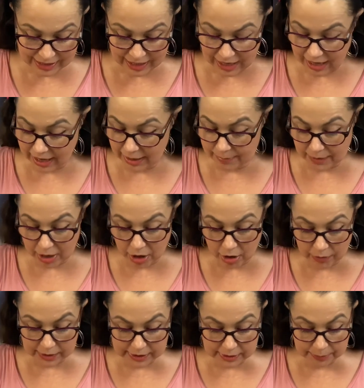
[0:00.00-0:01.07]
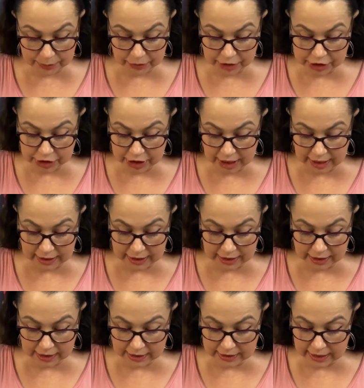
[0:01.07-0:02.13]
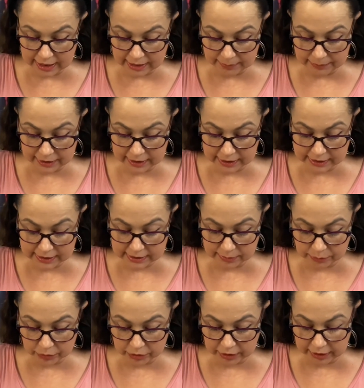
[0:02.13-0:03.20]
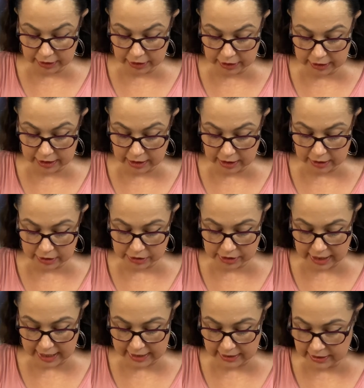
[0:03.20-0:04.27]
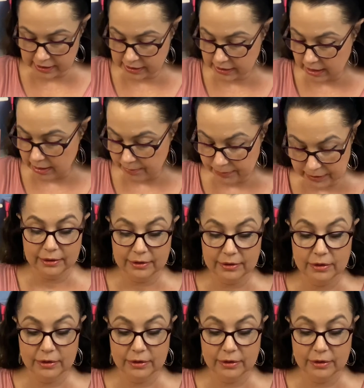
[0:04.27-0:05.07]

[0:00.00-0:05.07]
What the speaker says: I'm always appreciating that I'm getting some really good colors out of this company.